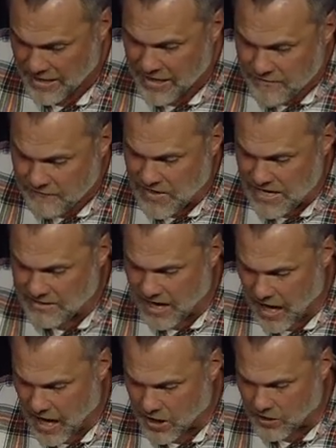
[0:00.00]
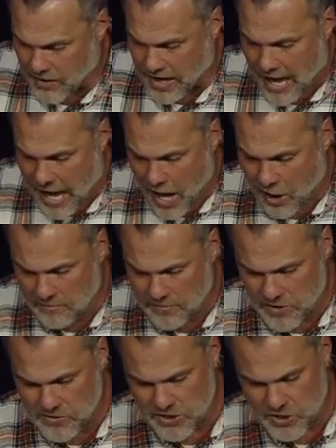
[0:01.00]
Feed the hungry.
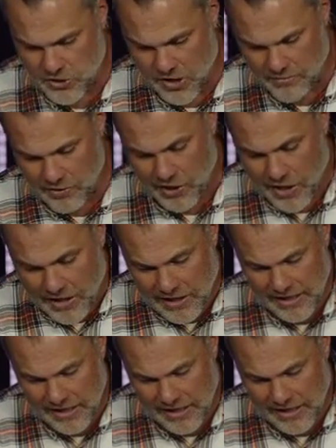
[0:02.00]
Help those in trouble.